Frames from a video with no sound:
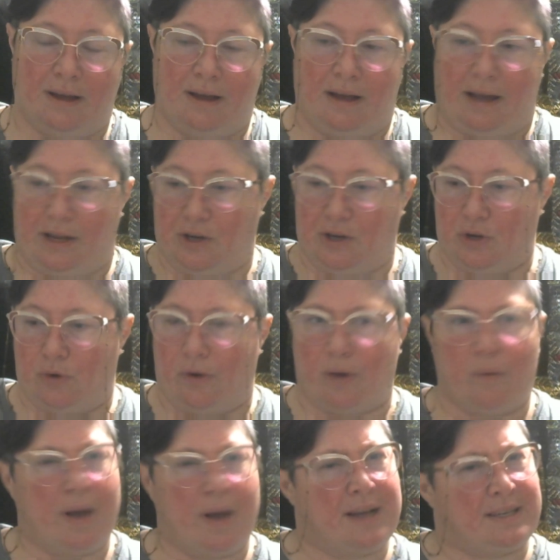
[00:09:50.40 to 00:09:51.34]
and you're
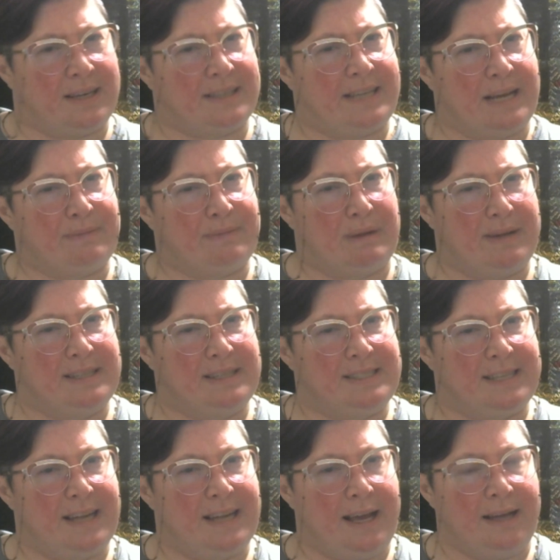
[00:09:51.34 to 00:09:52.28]
going, wait, did I take my
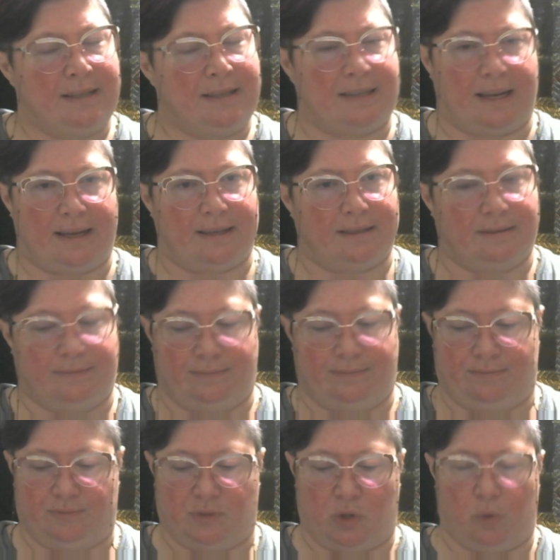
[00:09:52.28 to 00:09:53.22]
meds today?
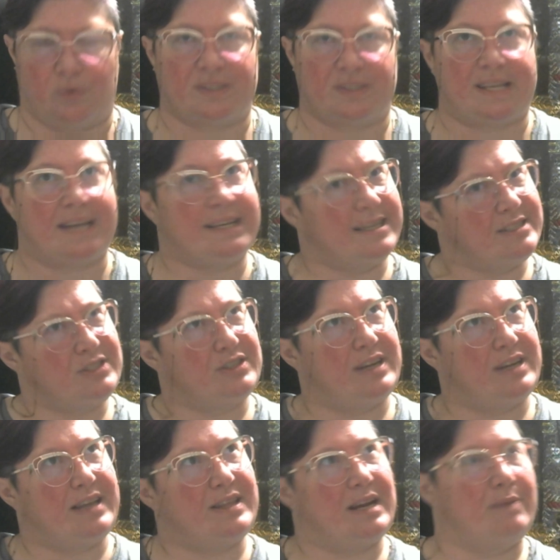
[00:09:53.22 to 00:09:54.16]
Or was that
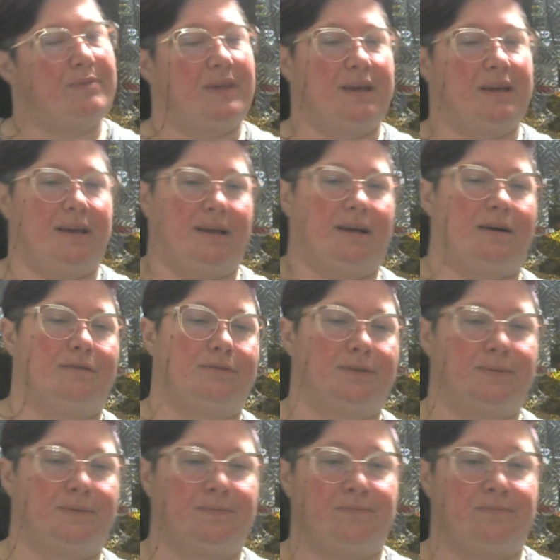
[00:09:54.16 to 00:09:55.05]
yesterday that I'm thinking of?